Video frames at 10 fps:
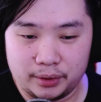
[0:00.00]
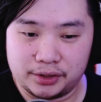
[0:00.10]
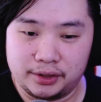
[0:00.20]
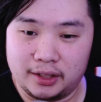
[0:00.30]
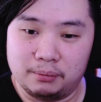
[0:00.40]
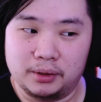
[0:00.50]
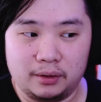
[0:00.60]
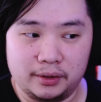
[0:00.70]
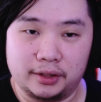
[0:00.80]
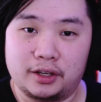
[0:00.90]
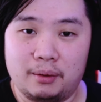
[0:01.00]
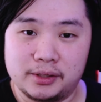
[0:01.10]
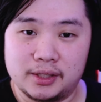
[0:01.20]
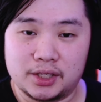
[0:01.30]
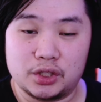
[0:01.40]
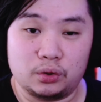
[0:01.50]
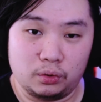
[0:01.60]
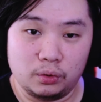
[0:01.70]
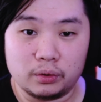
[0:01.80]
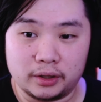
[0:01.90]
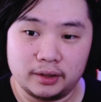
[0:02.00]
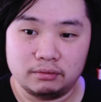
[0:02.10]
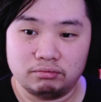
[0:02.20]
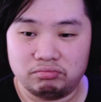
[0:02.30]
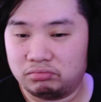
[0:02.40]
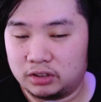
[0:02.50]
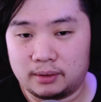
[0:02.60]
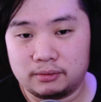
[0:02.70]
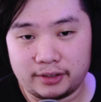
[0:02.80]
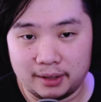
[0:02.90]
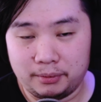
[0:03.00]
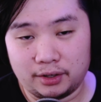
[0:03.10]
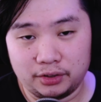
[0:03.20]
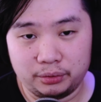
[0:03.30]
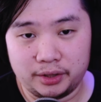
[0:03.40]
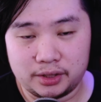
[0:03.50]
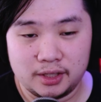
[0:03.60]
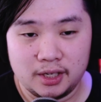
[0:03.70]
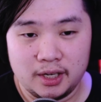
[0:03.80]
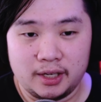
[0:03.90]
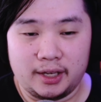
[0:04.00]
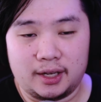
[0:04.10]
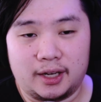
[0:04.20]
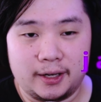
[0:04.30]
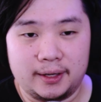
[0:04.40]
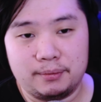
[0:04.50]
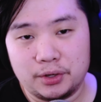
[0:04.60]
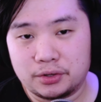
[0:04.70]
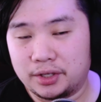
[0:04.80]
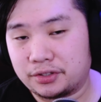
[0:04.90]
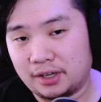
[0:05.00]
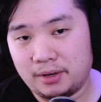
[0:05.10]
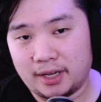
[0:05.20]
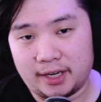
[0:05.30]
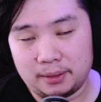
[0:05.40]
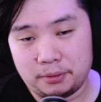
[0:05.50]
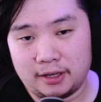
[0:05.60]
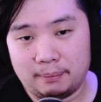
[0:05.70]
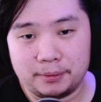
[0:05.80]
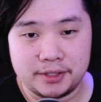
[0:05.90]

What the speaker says: question down below in the comment section, or come find me on Twitch. I'm usually streaming at 8 p.m.